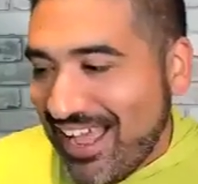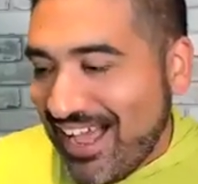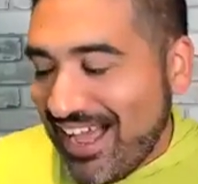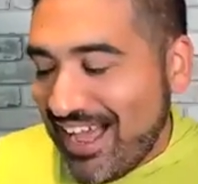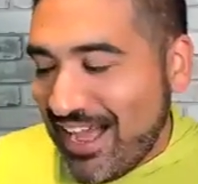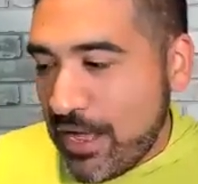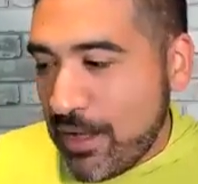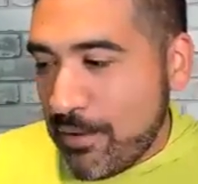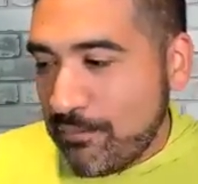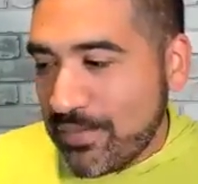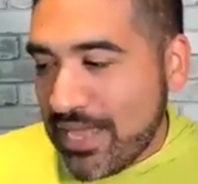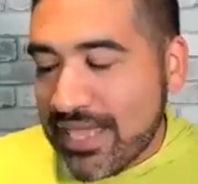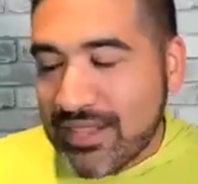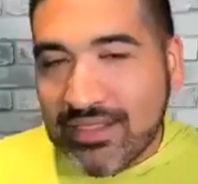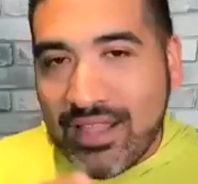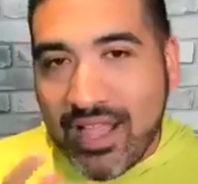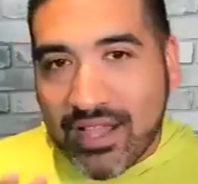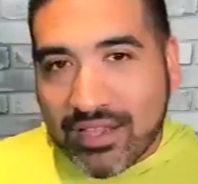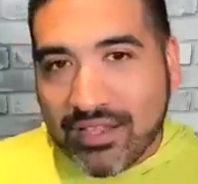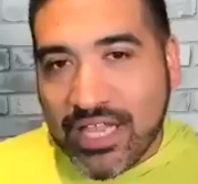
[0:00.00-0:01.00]
And
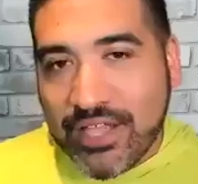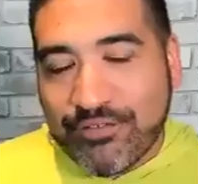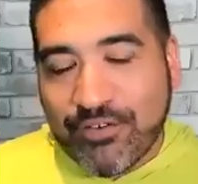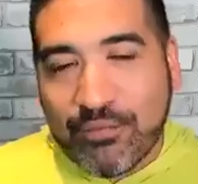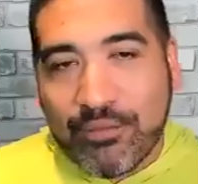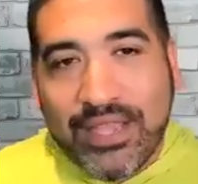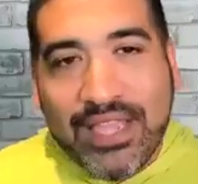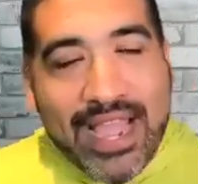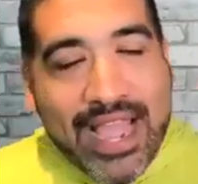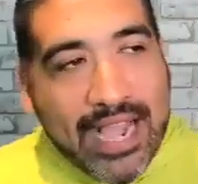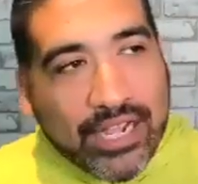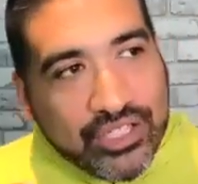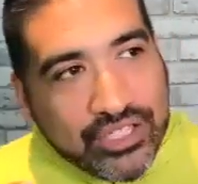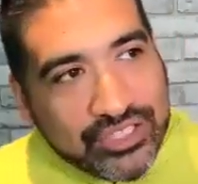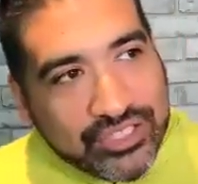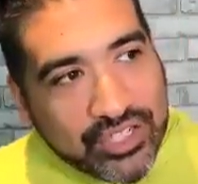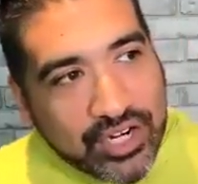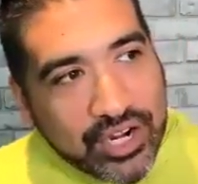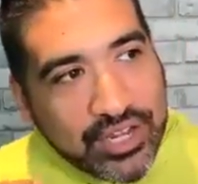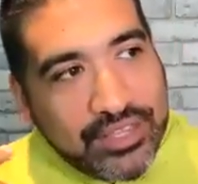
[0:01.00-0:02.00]
luckily for me, I
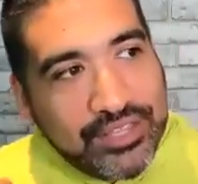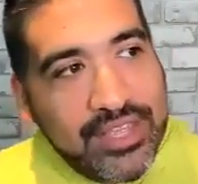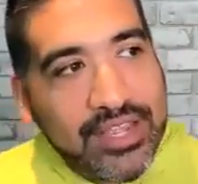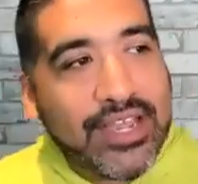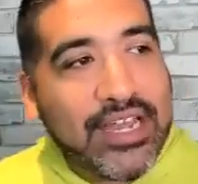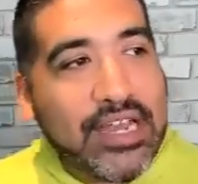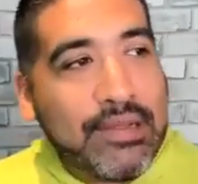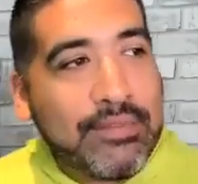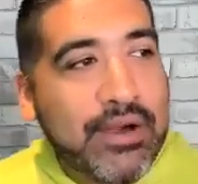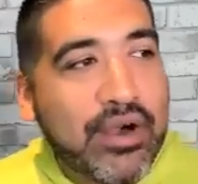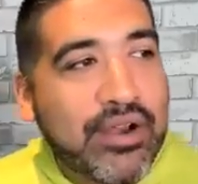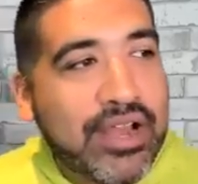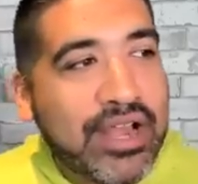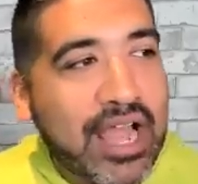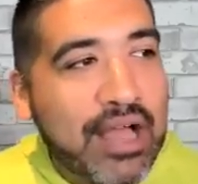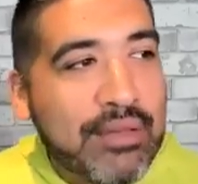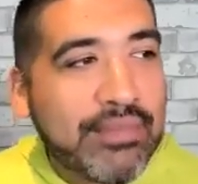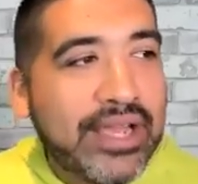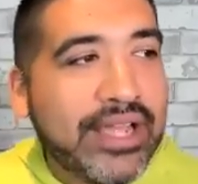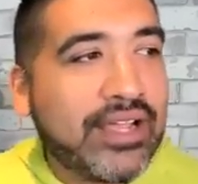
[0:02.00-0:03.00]
actually started thinking about
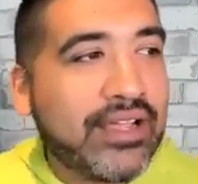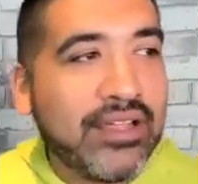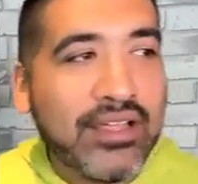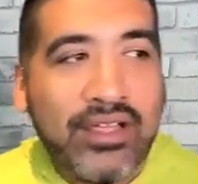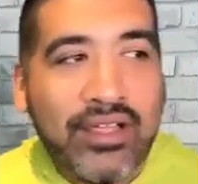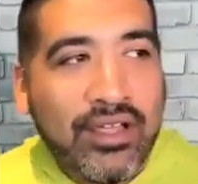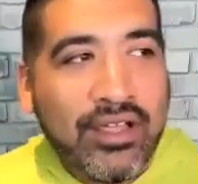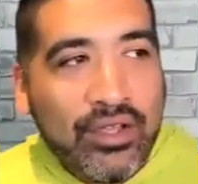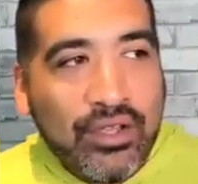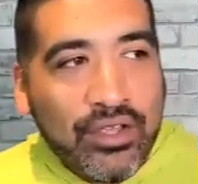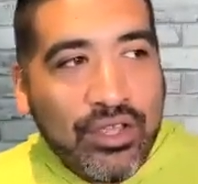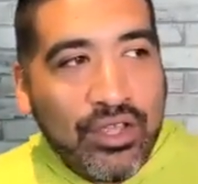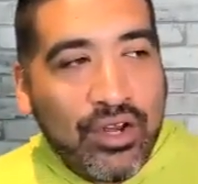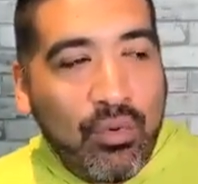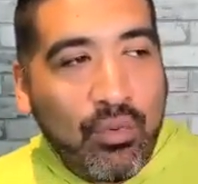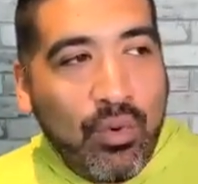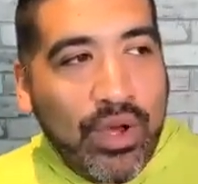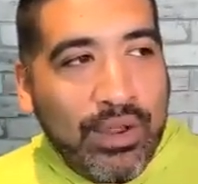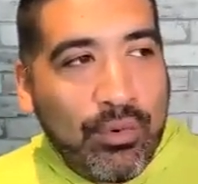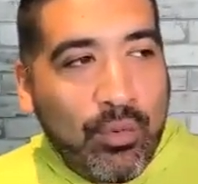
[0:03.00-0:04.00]
it. I'm like, you
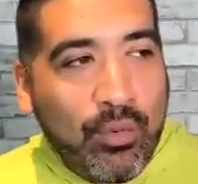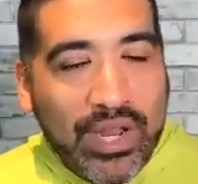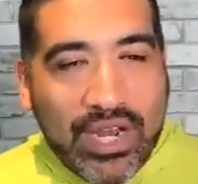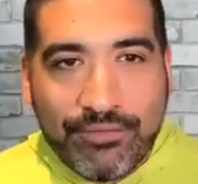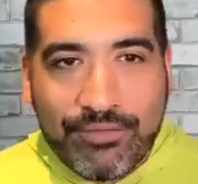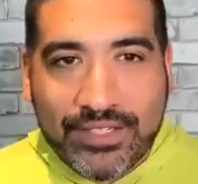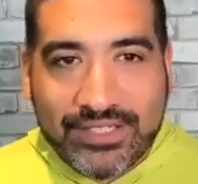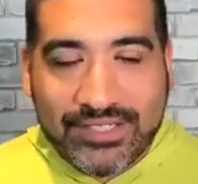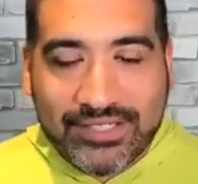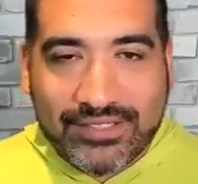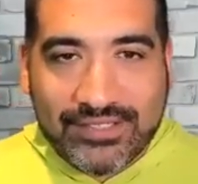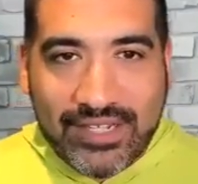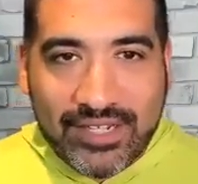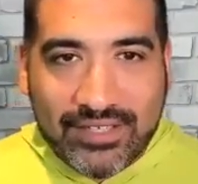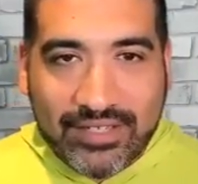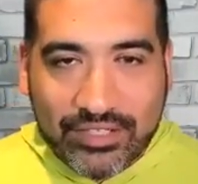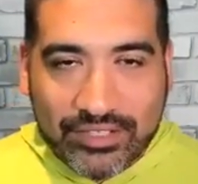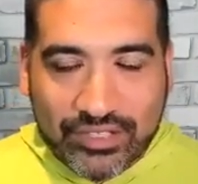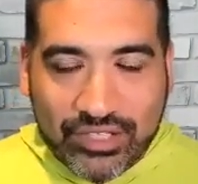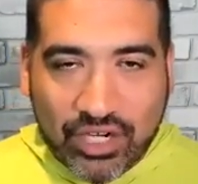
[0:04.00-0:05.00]
know, what if this is
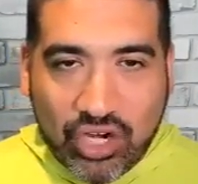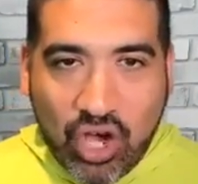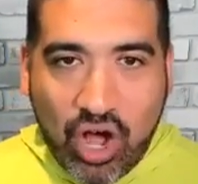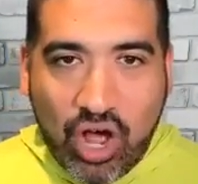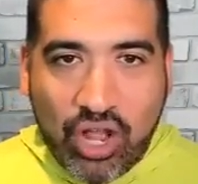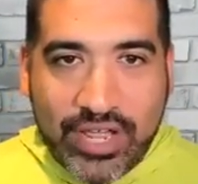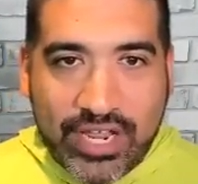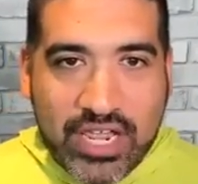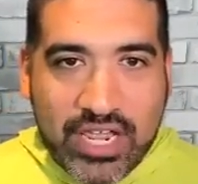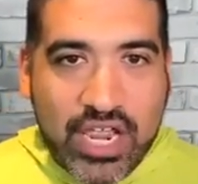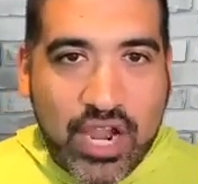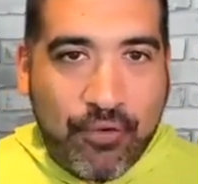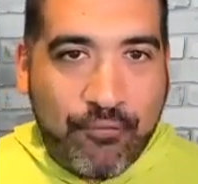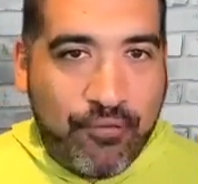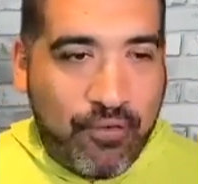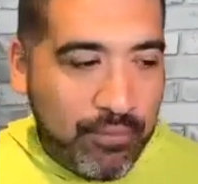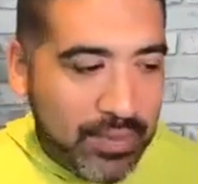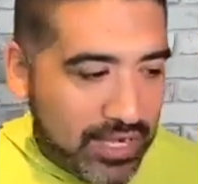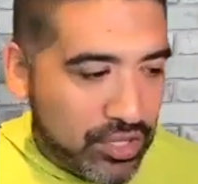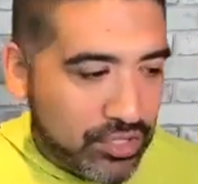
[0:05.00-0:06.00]
like, there's a calling here
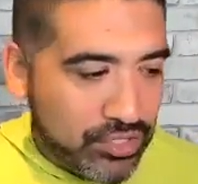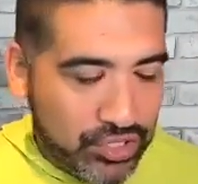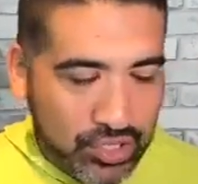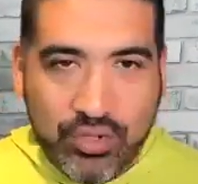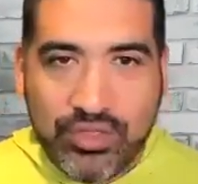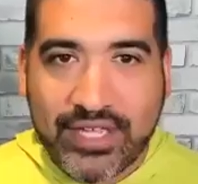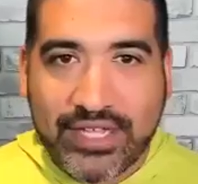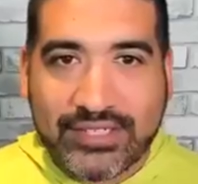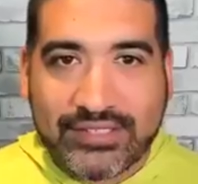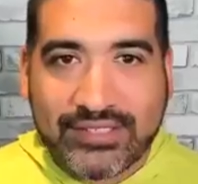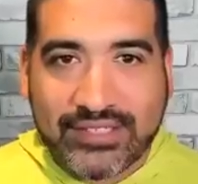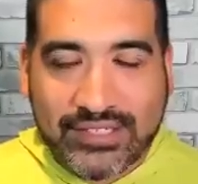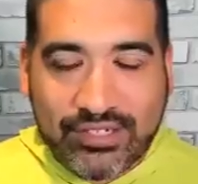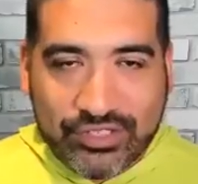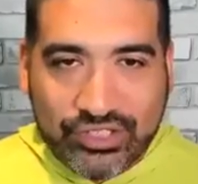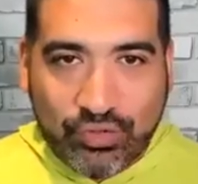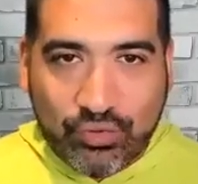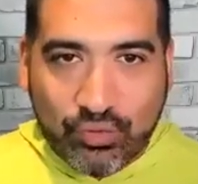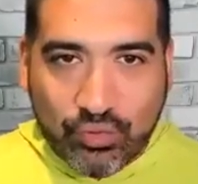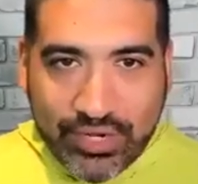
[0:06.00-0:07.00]
for me to do this? Like,
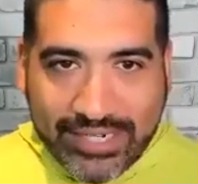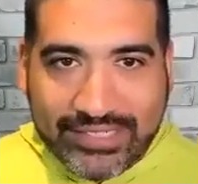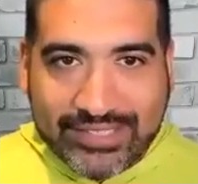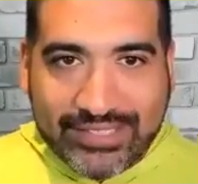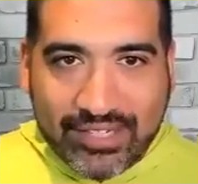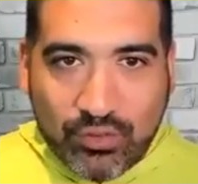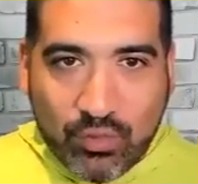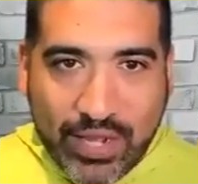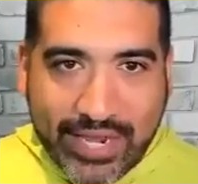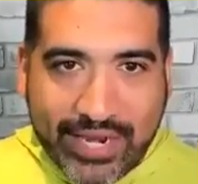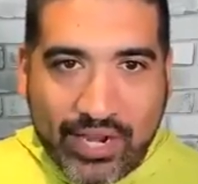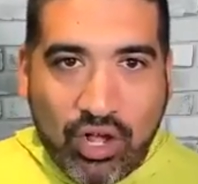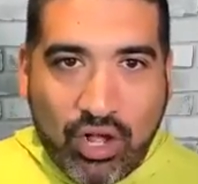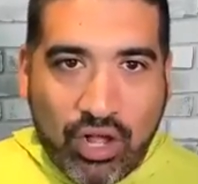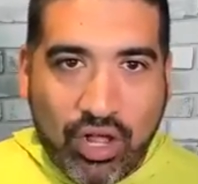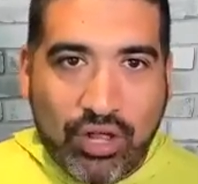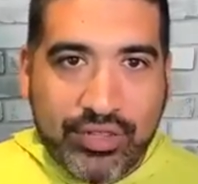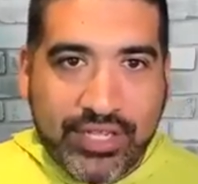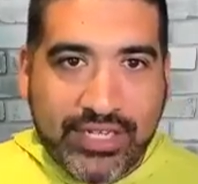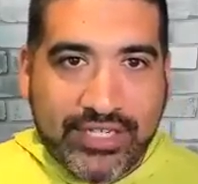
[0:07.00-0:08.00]
there's a reason why
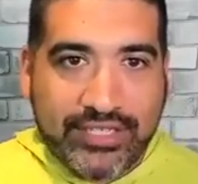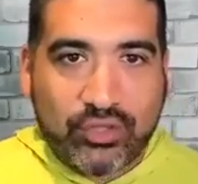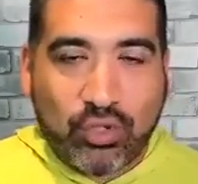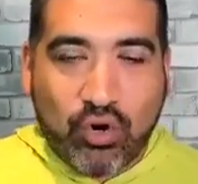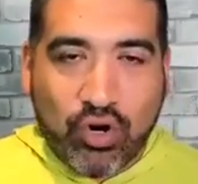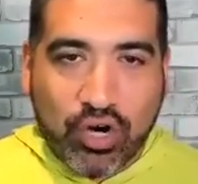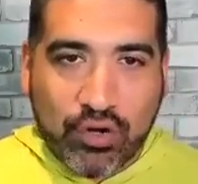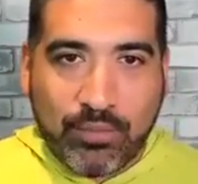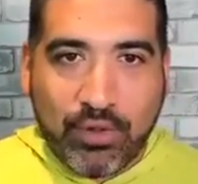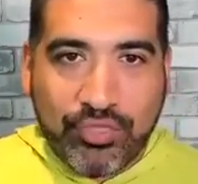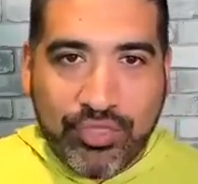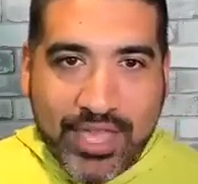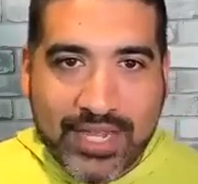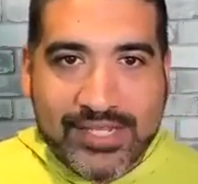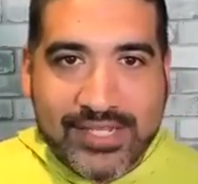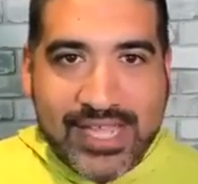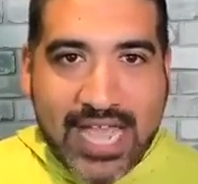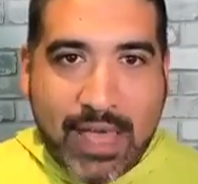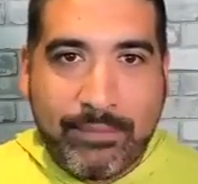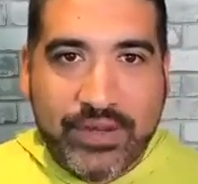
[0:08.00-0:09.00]
all these horrible
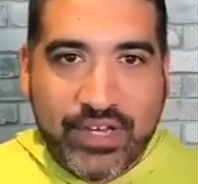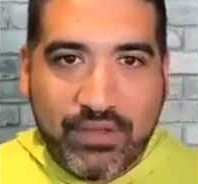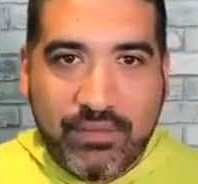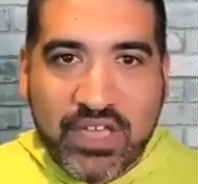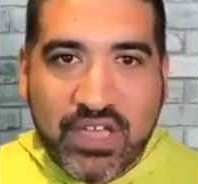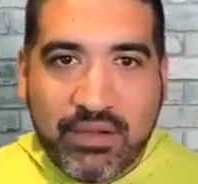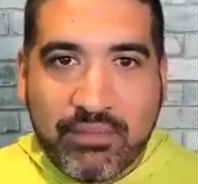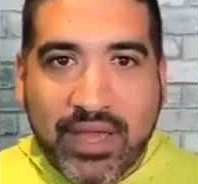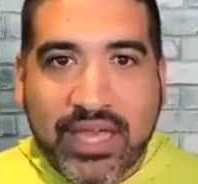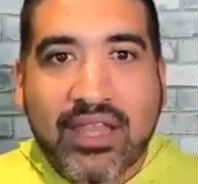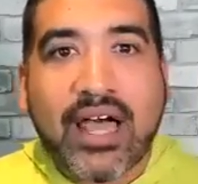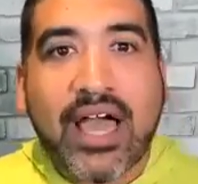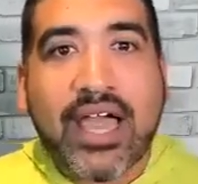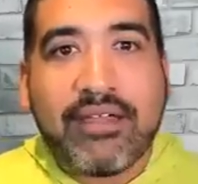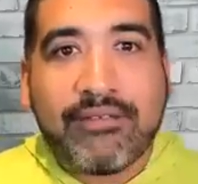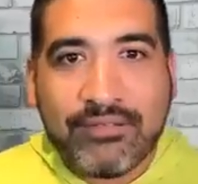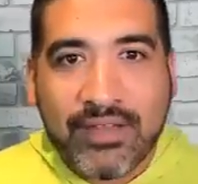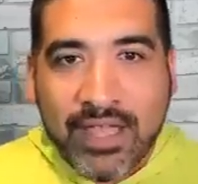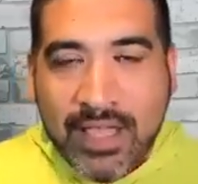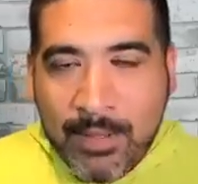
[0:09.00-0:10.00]
things happen to me in my
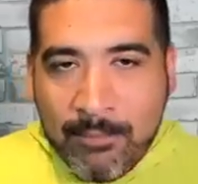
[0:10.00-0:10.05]
life.